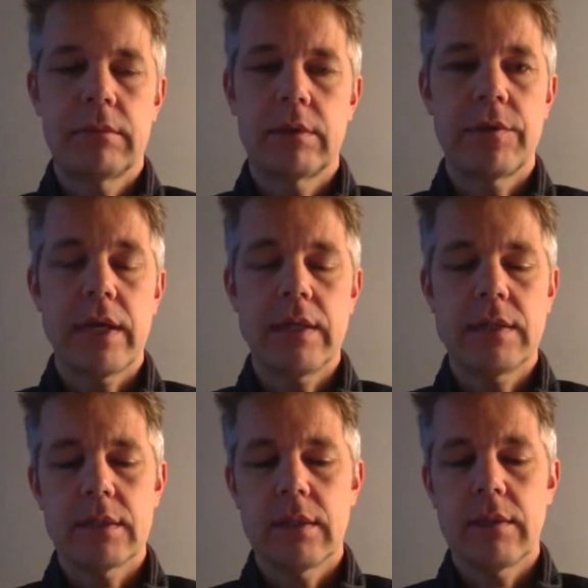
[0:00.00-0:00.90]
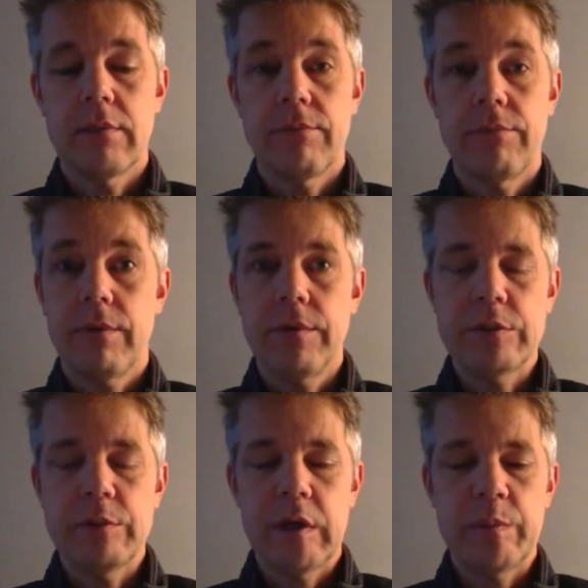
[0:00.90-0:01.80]
great, very
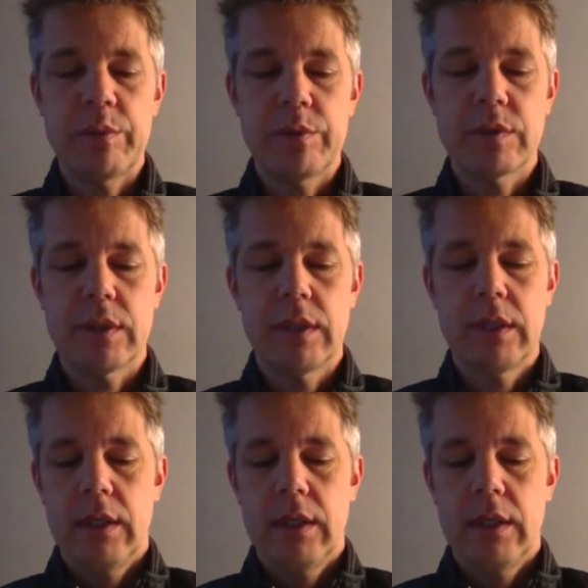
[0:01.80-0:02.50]
smart person.